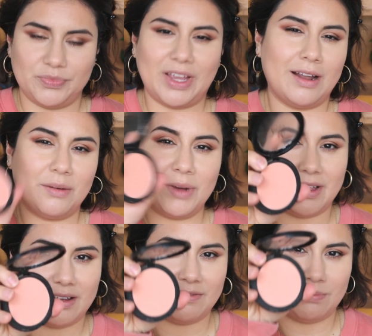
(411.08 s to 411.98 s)
And now
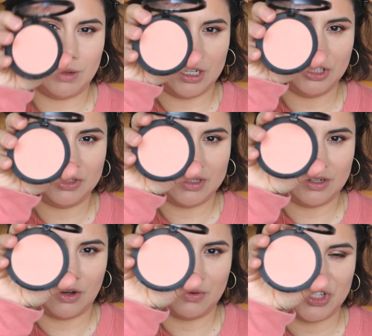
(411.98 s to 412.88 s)
my E L F blush,
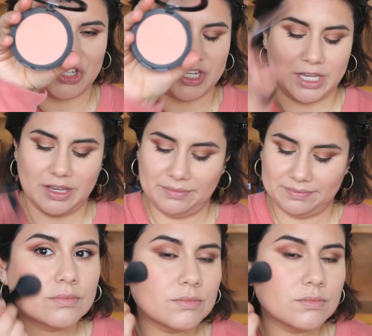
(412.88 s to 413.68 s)
and Always Cheeky.